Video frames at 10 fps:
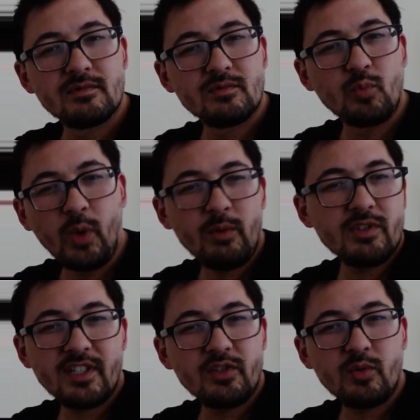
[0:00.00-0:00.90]
When was
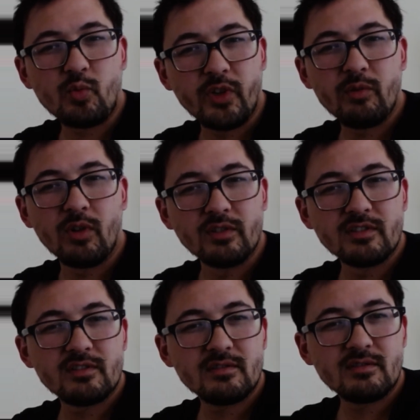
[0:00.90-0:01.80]
I doing
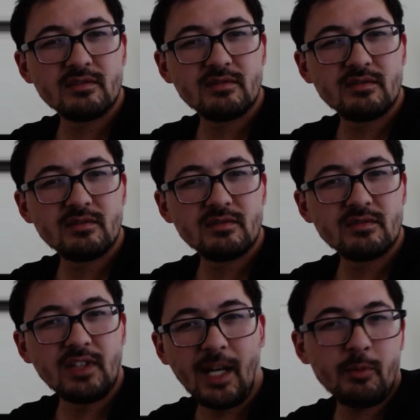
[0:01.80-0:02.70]
re-rolls?
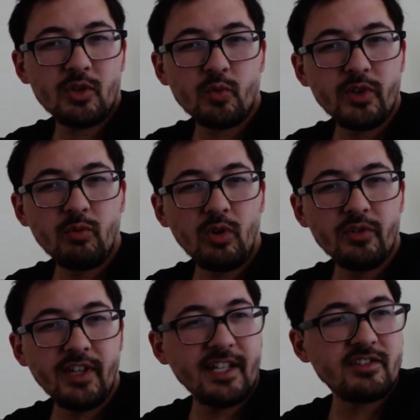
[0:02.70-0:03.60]
I'm going to re-roll
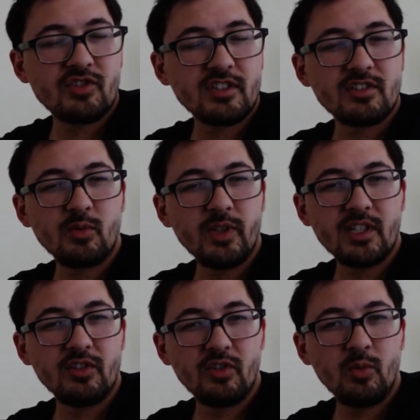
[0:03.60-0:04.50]
Nest just so we
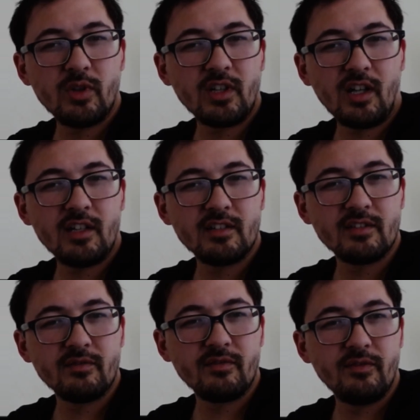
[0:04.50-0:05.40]
can do one
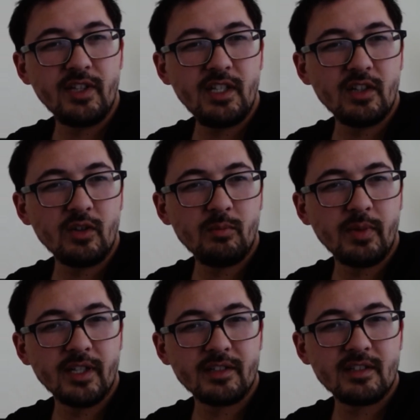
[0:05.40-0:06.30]
on video,
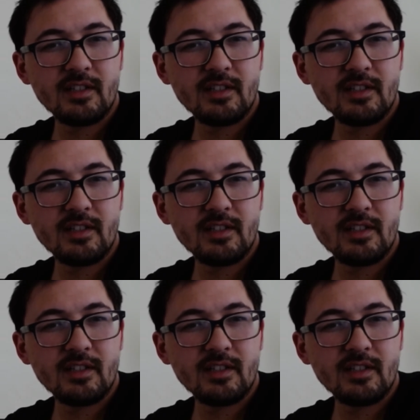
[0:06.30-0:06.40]
but